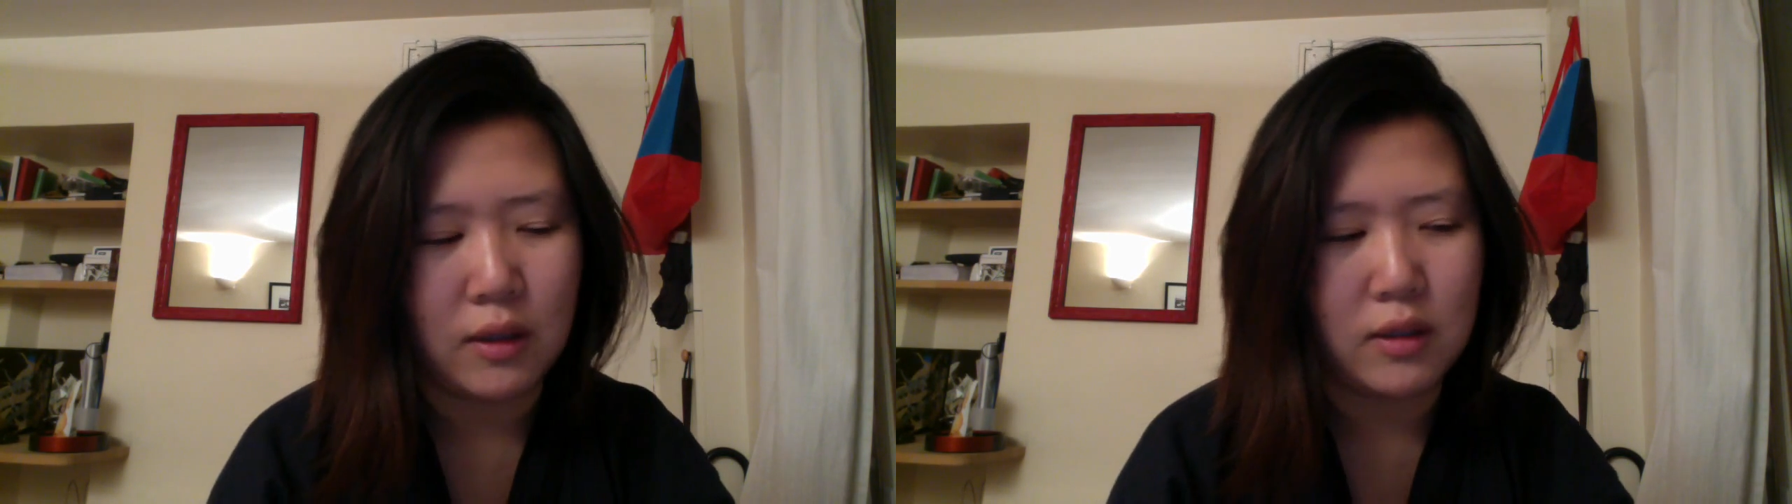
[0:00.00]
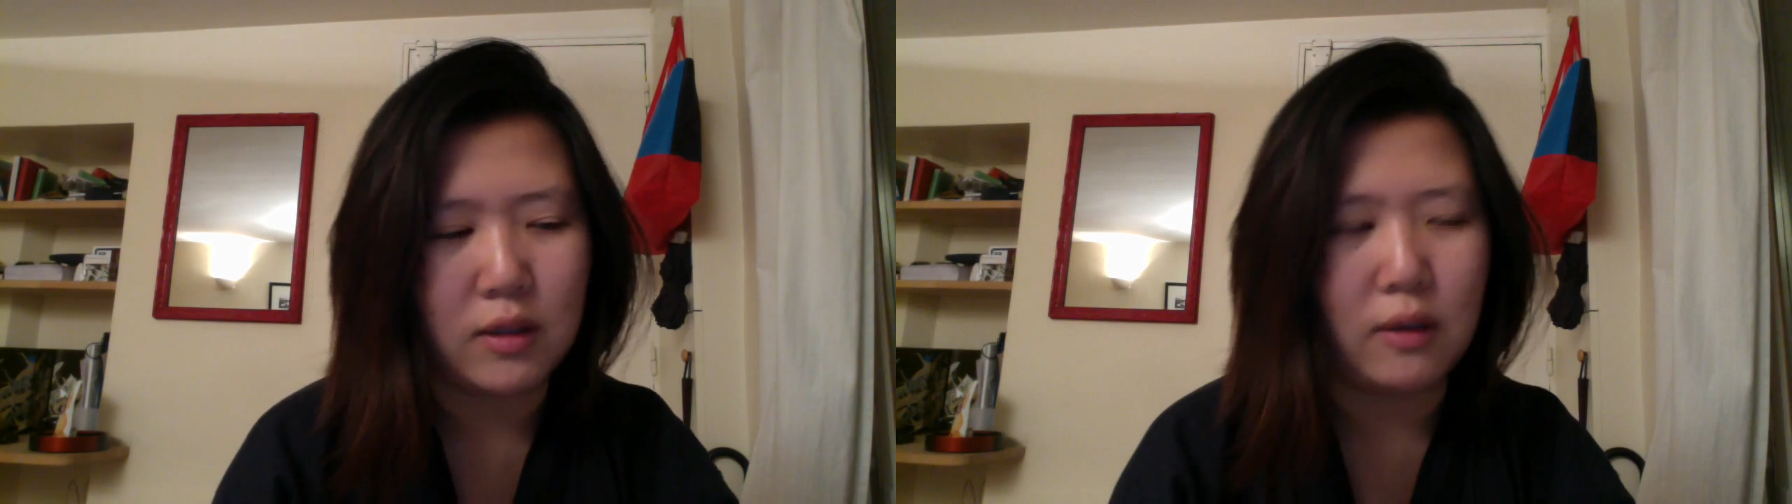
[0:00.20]

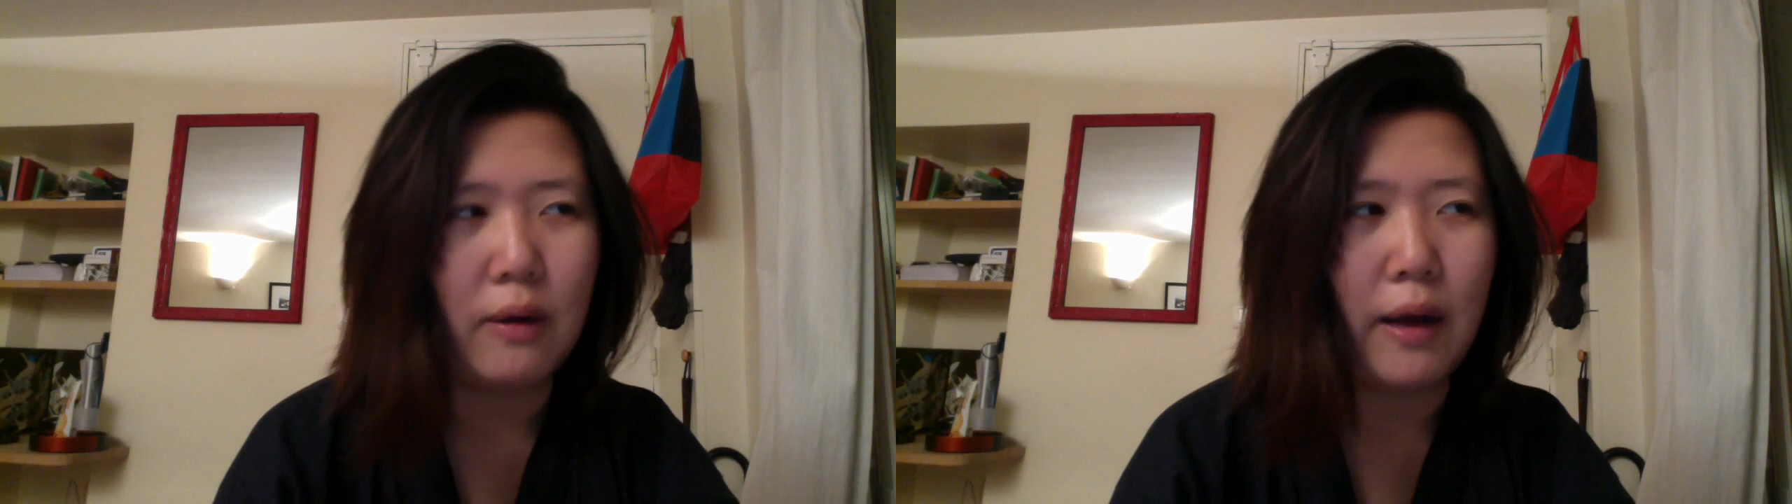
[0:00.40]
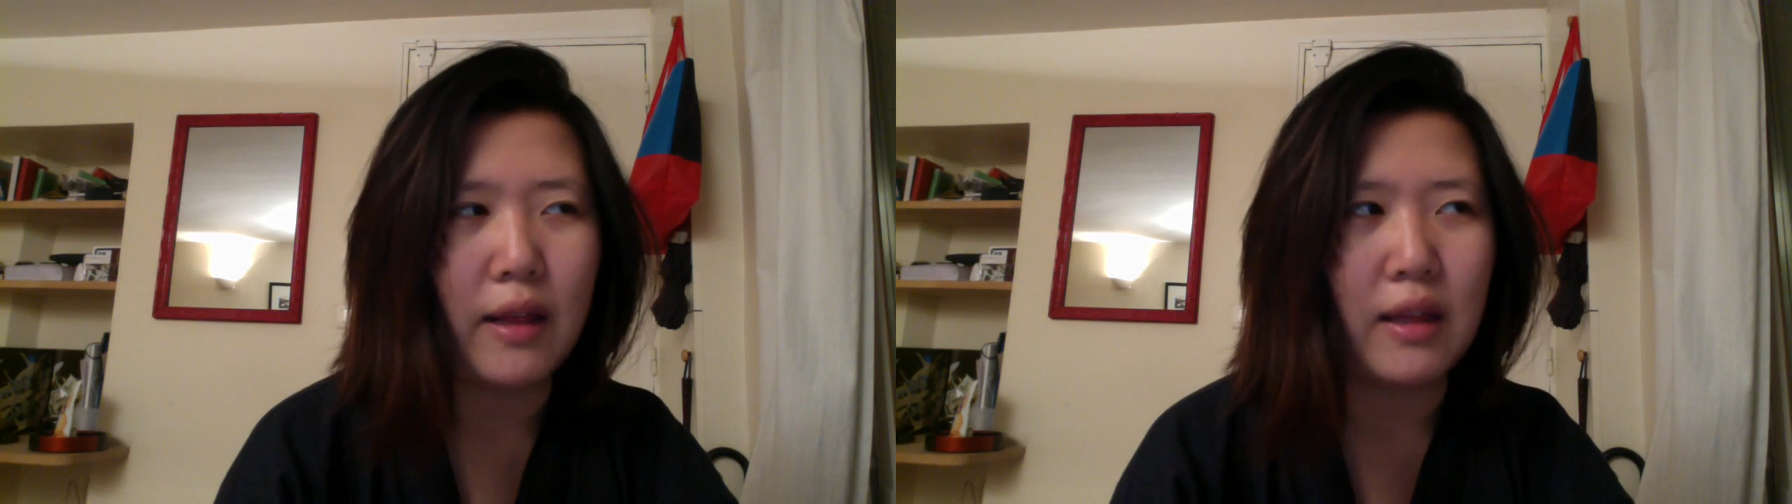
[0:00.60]
So
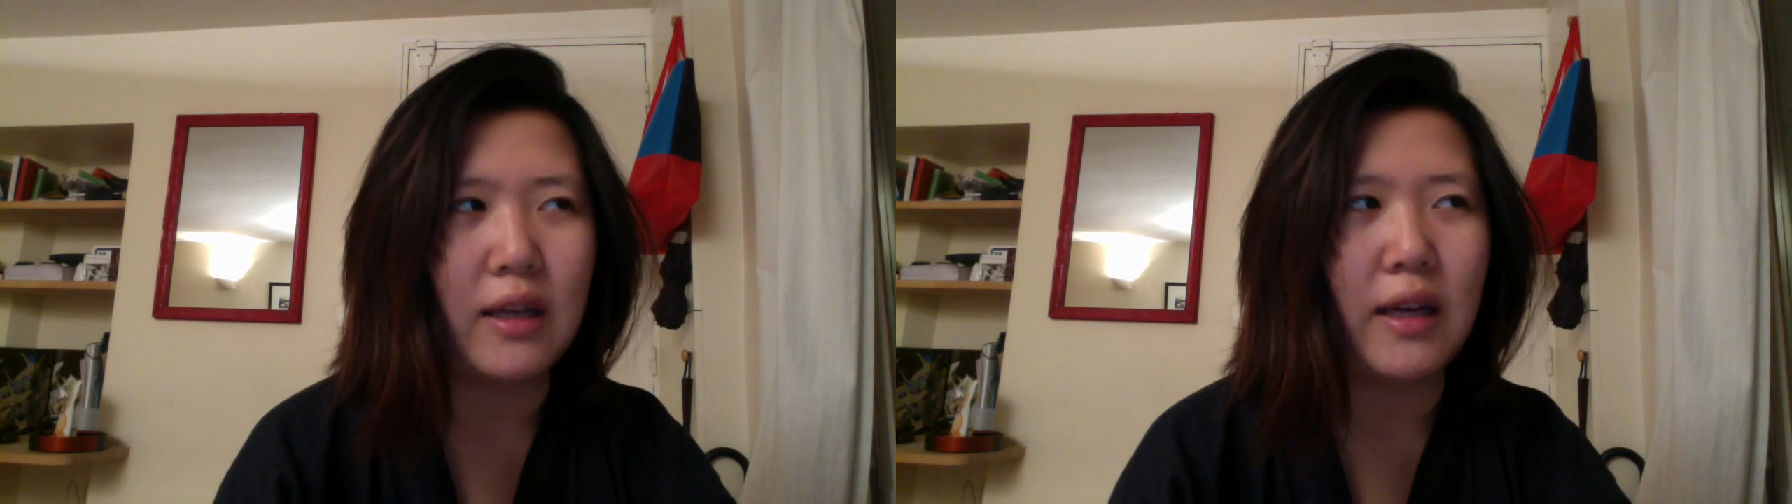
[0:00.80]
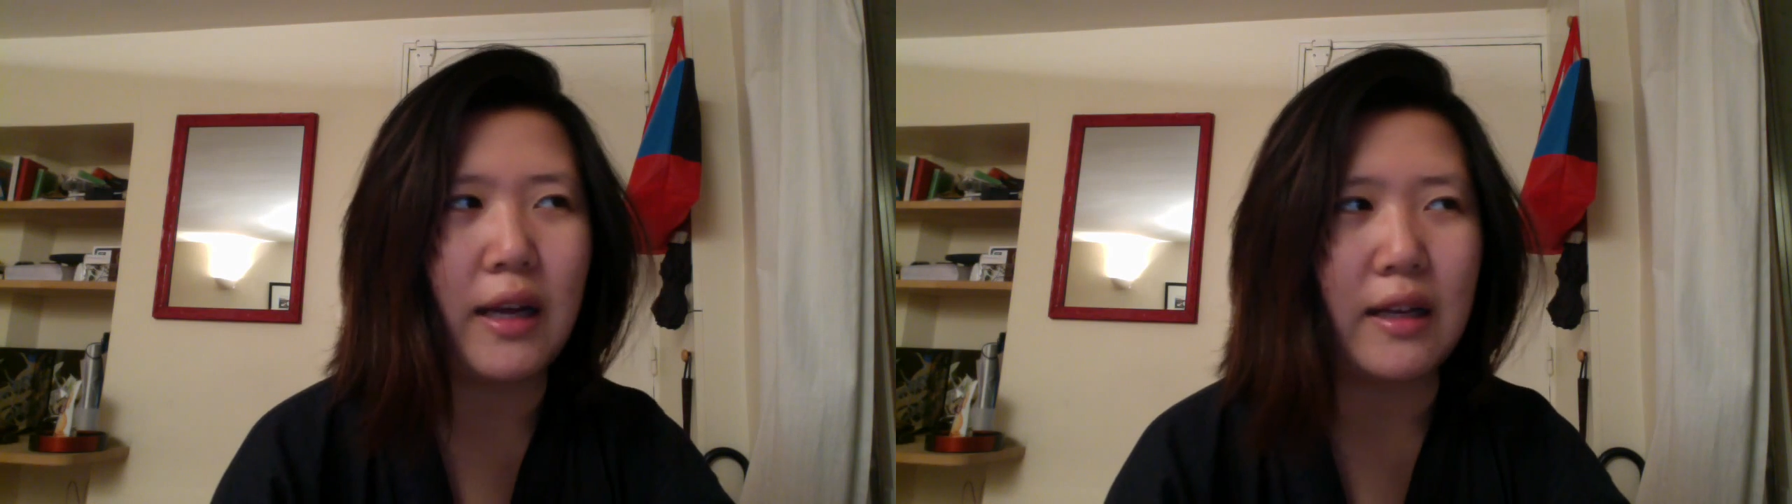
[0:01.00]
I
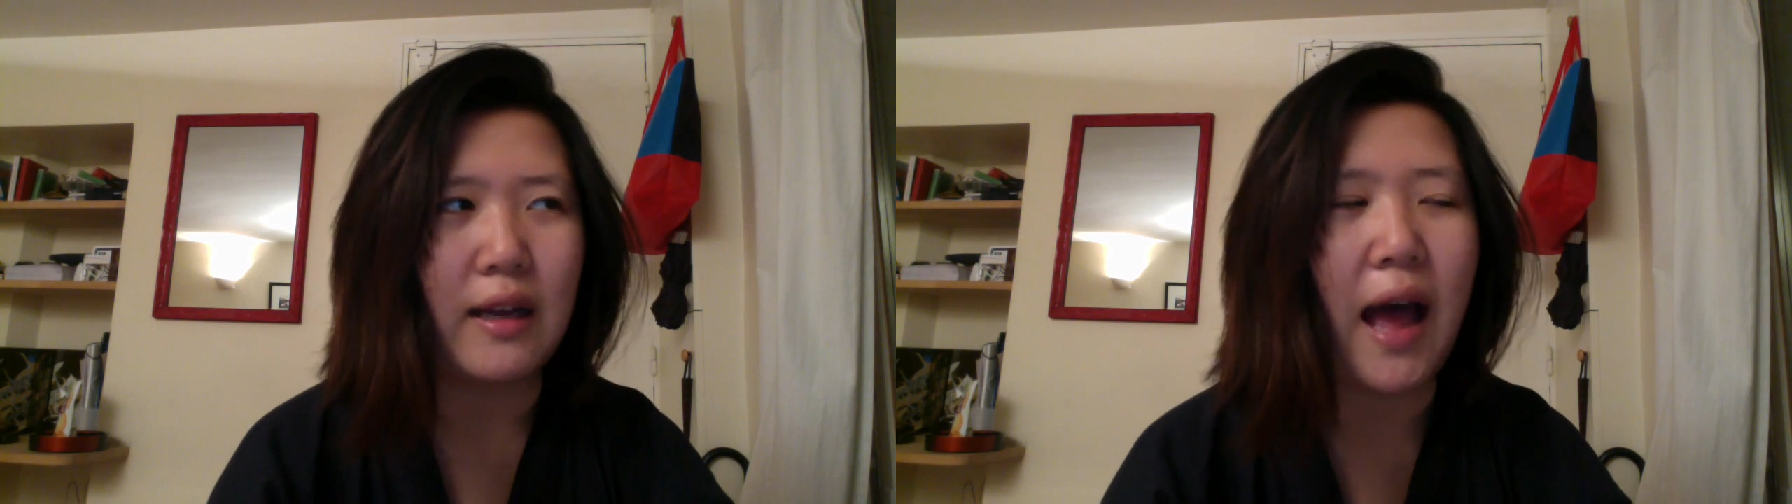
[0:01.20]
think it